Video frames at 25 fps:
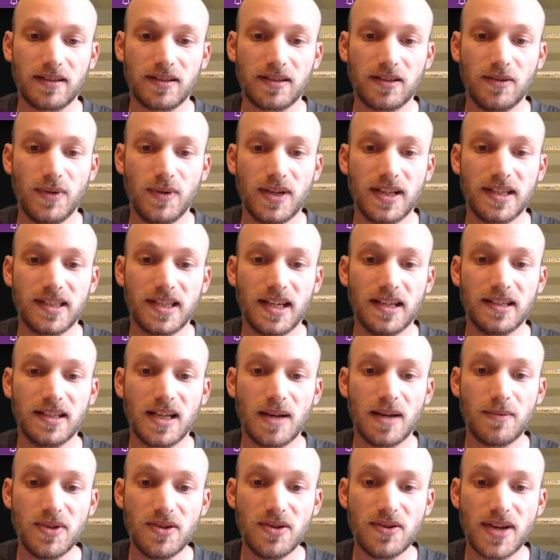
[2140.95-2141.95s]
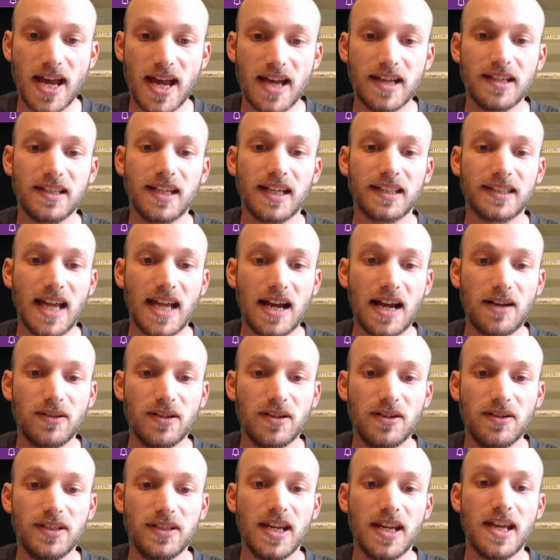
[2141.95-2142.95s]
So we can say
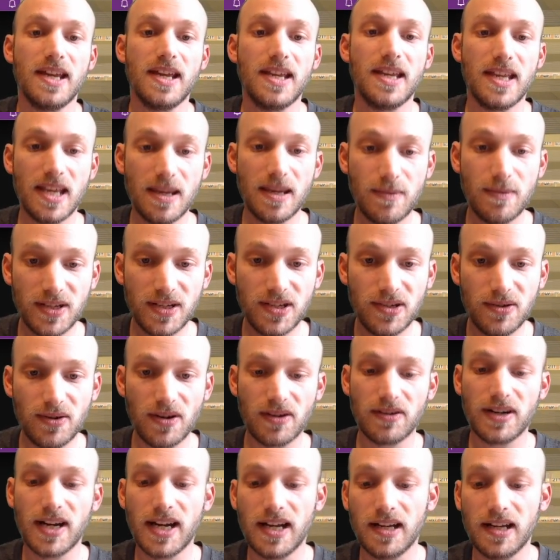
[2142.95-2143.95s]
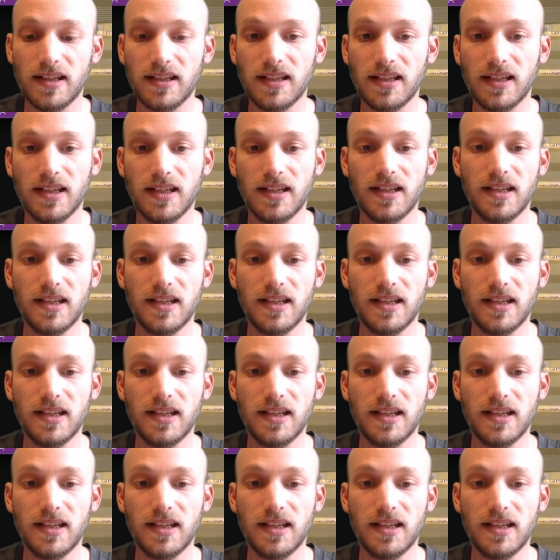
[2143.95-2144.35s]
wget.download image URL